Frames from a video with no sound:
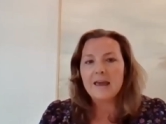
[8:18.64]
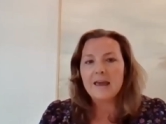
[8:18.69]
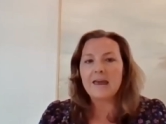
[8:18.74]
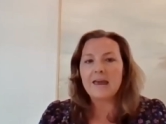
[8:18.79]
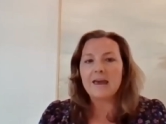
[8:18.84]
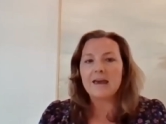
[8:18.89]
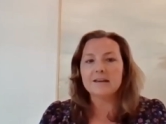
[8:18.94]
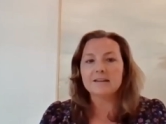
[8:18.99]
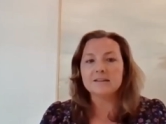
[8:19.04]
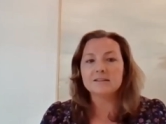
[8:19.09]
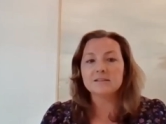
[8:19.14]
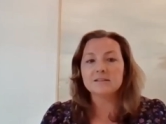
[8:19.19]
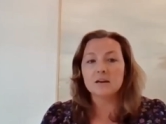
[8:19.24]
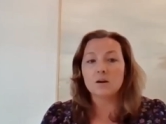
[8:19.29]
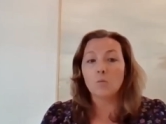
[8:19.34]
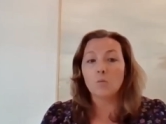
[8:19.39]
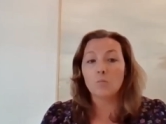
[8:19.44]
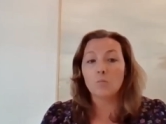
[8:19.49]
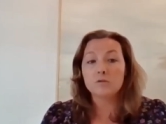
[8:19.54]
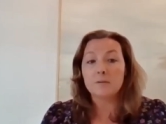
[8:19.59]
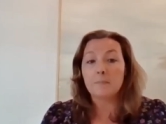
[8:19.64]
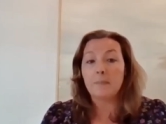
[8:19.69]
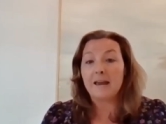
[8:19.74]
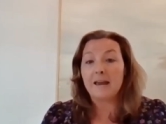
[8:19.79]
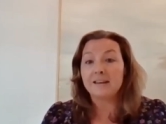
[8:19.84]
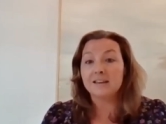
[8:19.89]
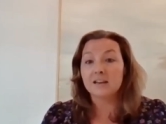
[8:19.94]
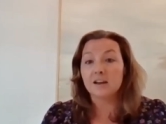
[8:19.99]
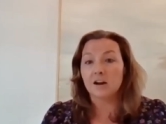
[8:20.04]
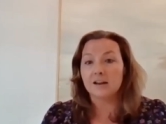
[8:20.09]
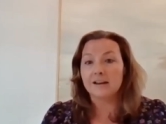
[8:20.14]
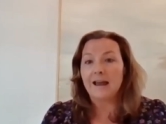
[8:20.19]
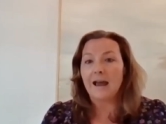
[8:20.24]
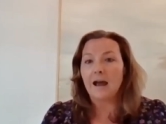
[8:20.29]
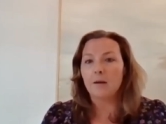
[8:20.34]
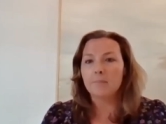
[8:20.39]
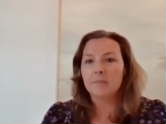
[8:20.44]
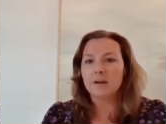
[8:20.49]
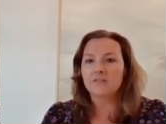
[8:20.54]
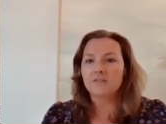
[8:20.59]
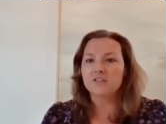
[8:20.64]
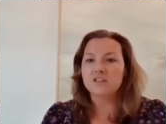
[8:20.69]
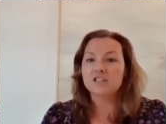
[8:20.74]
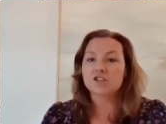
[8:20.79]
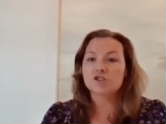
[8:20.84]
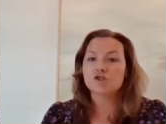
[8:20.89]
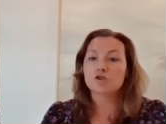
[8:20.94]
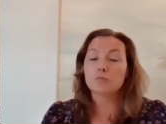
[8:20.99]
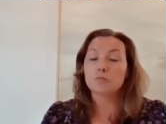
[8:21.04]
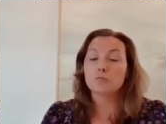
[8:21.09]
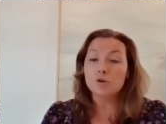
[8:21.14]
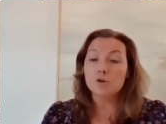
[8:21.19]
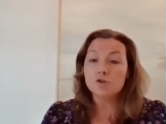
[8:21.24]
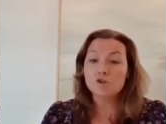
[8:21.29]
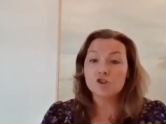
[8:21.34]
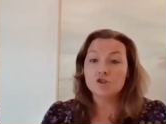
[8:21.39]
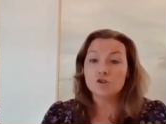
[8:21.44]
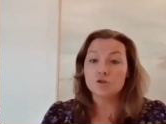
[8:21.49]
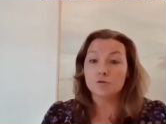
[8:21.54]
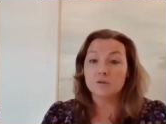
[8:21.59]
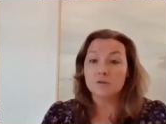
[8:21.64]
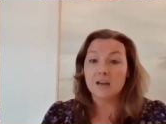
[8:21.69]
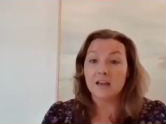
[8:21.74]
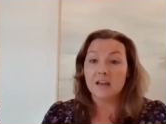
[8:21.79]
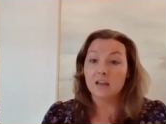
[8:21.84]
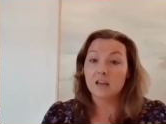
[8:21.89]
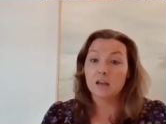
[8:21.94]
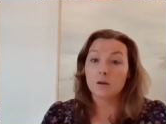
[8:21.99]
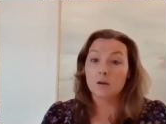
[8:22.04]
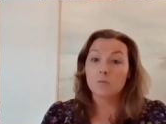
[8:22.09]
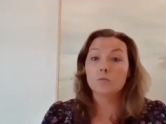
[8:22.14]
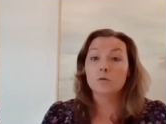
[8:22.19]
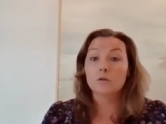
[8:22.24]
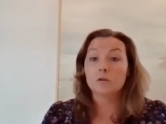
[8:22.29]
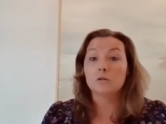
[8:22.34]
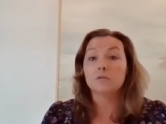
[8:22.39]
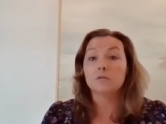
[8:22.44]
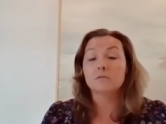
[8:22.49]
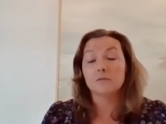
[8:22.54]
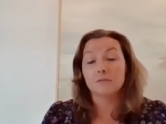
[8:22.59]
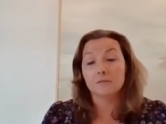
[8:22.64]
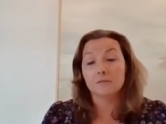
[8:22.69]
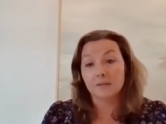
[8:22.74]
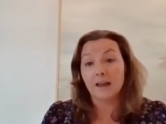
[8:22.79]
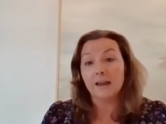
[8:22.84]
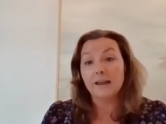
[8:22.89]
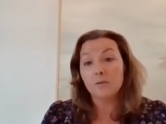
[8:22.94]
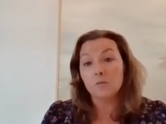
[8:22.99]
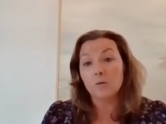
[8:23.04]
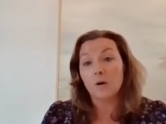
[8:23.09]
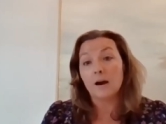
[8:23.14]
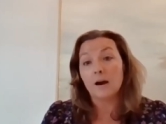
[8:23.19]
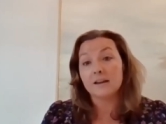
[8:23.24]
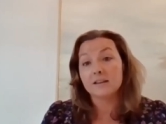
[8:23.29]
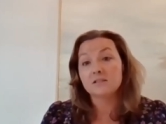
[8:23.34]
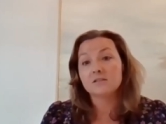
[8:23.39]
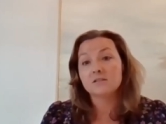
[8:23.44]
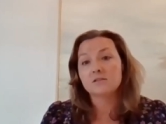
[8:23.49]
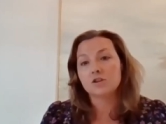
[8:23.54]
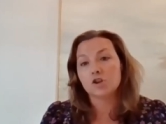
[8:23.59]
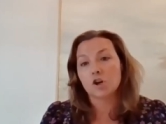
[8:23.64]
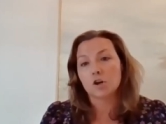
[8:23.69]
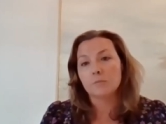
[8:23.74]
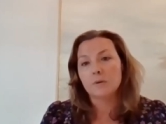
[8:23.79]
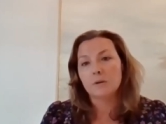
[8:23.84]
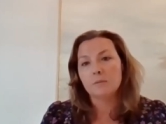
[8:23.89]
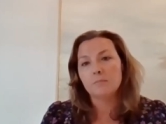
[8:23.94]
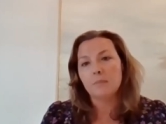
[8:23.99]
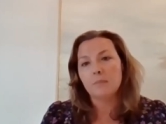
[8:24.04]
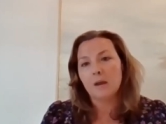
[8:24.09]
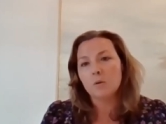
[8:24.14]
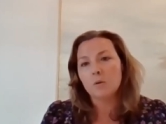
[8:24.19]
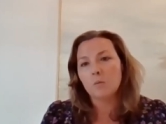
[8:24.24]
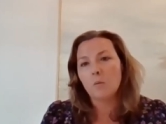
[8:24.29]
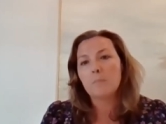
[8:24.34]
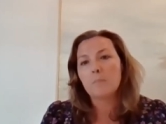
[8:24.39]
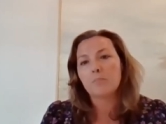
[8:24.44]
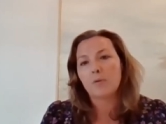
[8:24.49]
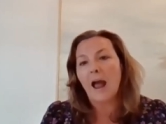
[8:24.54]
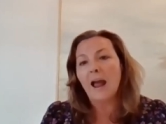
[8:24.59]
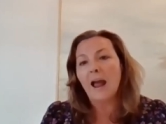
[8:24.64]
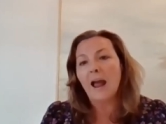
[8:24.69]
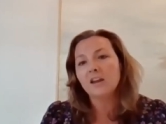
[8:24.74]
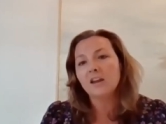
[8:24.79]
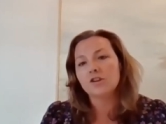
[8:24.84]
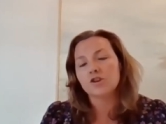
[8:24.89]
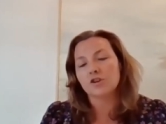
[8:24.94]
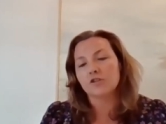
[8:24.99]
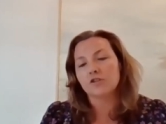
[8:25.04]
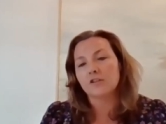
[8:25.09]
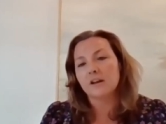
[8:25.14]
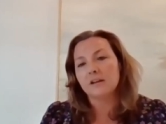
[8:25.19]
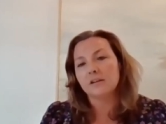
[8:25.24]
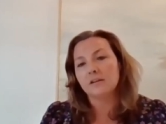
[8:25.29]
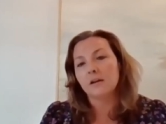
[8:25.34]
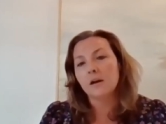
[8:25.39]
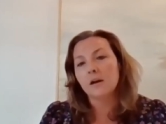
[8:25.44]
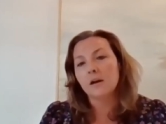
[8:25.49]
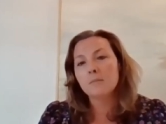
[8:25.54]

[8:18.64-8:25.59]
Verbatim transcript: And depending on how big of a distribution you take, it will likewise determine maybe what bracket you're in.